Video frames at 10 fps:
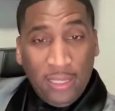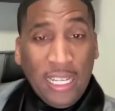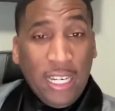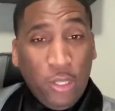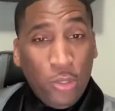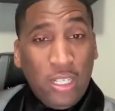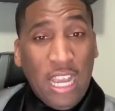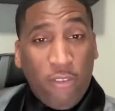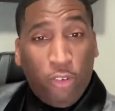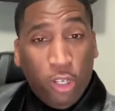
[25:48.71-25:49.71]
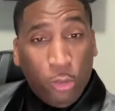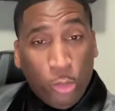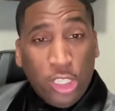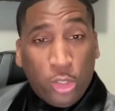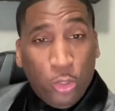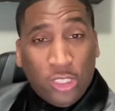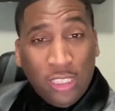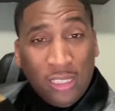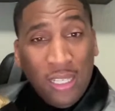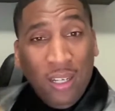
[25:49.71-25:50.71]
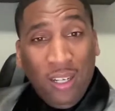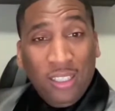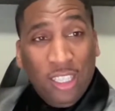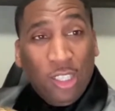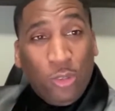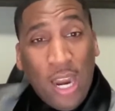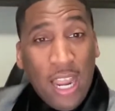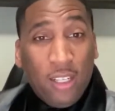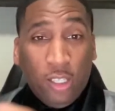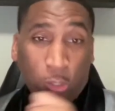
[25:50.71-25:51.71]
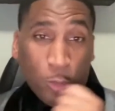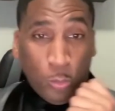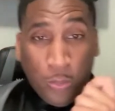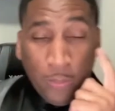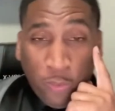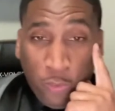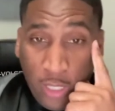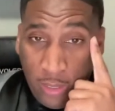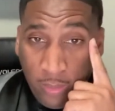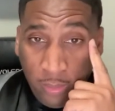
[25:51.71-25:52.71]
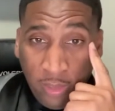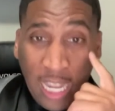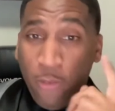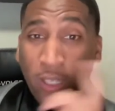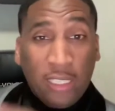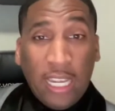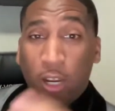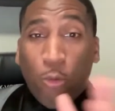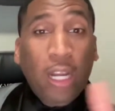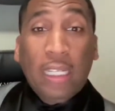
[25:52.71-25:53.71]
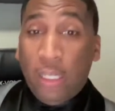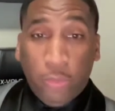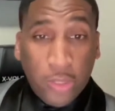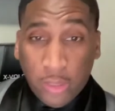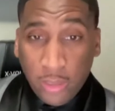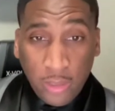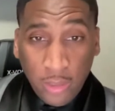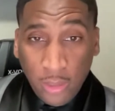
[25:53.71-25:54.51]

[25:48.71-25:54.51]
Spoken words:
They doing that for the resources under the ground of those people's feet. They wouldn't care what they was.